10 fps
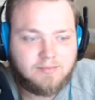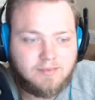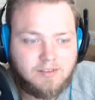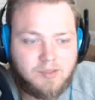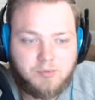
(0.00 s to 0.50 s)

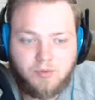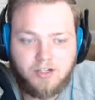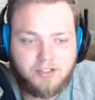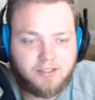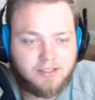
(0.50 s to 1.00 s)
James
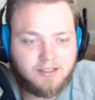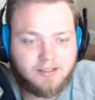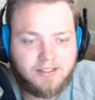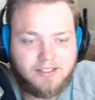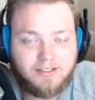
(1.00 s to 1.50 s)

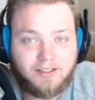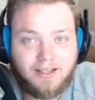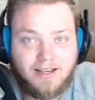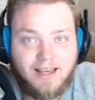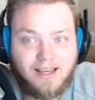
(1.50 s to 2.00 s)
Washington, he's
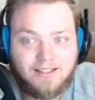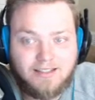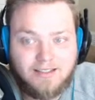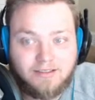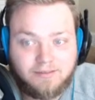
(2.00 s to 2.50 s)
looking nasty.